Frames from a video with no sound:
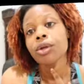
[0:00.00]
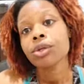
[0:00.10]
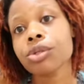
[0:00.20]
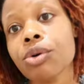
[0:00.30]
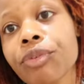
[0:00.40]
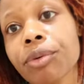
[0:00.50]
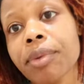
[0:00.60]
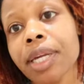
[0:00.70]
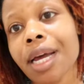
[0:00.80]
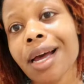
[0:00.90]
So for
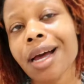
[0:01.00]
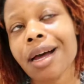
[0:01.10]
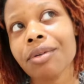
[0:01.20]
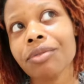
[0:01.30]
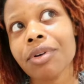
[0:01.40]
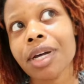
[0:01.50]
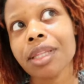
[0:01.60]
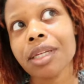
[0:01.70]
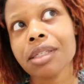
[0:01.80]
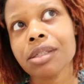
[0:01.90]
me, I
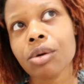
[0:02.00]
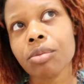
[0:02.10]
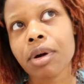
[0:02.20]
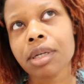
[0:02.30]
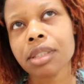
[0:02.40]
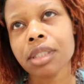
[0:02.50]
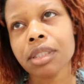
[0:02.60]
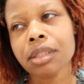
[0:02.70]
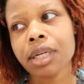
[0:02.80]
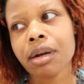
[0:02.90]
think it's low
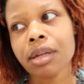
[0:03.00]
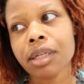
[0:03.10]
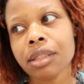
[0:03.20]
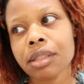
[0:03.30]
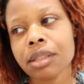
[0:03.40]
porosity, they call it.